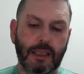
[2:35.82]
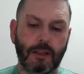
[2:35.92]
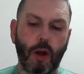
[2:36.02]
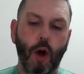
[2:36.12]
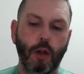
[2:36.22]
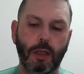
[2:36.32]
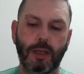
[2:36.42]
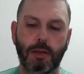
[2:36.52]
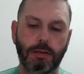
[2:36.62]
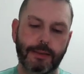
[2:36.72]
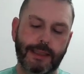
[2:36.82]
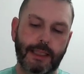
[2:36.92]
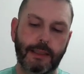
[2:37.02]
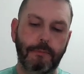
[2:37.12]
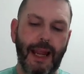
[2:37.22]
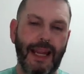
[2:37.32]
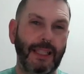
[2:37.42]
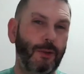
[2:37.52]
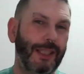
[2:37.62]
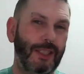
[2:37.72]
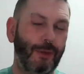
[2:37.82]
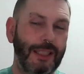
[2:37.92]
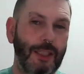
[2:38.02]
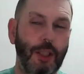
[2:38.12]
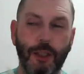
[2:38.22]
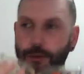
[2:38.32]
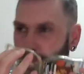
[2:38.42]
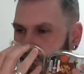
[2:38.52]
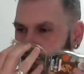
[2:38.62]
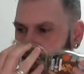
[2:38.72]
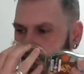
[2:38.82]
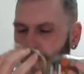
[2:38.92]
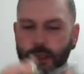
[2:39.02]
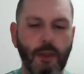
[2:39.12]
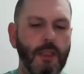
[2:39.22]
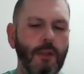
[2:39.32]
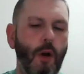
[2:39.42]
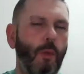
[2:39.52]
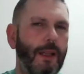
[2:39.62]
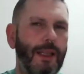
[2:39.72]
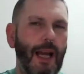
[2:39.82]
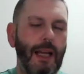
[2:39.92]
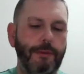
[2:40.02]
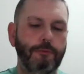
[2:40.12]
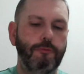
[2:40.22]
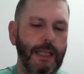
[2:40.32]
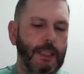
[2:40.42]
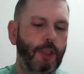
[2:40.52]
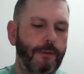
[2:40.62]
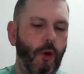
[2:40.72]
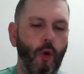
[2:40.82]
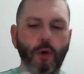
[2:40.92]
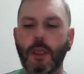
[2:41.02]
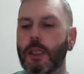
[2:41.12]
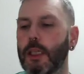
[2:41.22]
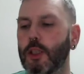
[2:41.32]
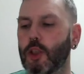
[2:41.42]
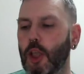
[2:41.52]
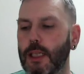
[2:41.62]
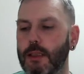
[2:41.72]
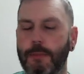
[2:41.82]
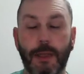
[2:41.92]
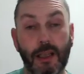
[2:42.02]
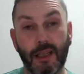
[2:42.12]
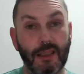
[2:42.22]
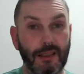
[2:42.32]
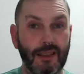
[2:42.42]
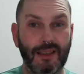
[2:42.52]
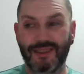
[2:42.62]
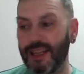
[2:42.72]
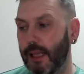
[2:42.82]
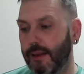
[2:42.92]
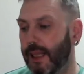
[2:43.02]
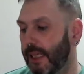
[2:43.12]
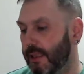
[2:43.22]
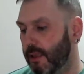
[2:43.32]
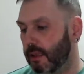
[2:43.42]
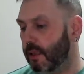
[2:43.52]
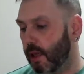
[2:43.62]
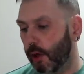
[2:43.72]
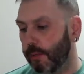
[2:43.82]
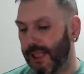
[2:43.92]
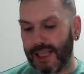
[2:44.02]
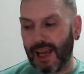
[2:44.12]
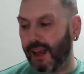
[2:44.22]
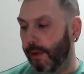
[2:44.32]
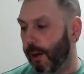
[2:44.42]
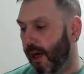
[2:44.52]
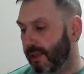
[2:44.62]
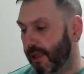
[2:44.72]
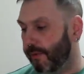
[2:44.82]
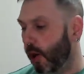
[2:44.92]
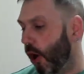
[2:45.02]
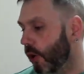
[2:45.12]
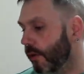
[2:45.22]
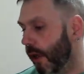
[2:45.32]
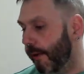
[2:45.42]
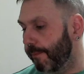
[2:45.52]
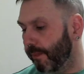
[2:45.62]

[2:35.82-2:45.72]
since May 2022, so it's not one that I've reached for, just because there's so many other bars I've got that